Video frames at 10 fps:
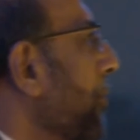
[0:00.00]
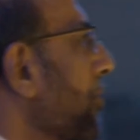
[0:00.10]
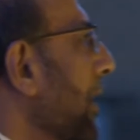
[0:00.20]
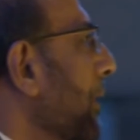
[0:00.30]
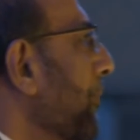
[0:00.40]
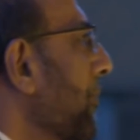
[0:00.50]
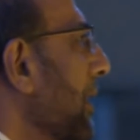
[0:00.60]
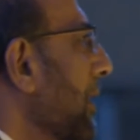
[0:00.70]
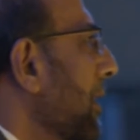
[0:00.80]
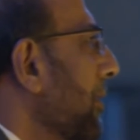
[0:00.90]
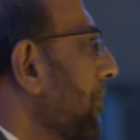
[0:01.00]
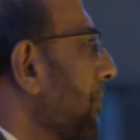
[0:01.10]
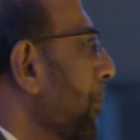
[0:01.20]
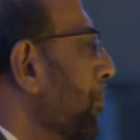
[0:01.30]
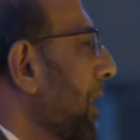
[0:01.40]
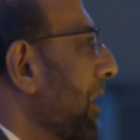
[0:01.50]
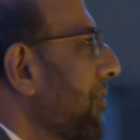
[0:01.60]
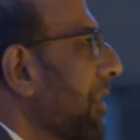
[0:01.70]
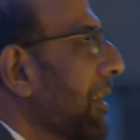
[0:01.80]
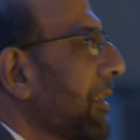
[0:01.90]
Musa from
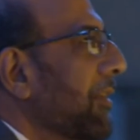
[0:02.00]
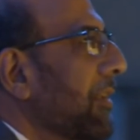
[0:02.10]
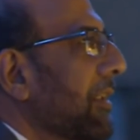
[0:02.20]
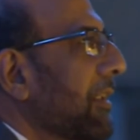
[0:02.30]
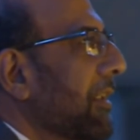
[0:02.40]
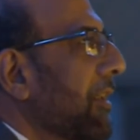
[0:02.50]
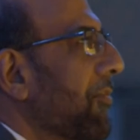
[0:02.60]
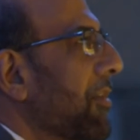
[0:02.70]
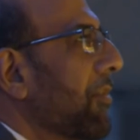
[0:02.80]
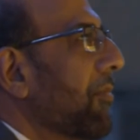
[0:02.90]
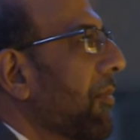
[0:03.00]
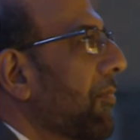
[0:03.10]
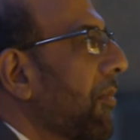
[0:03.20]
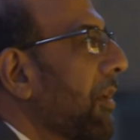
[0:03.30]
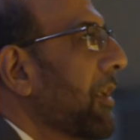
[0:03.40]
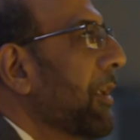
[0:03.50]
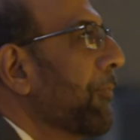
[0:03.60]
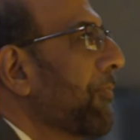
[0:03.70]
Pakistan, Institute of Quality.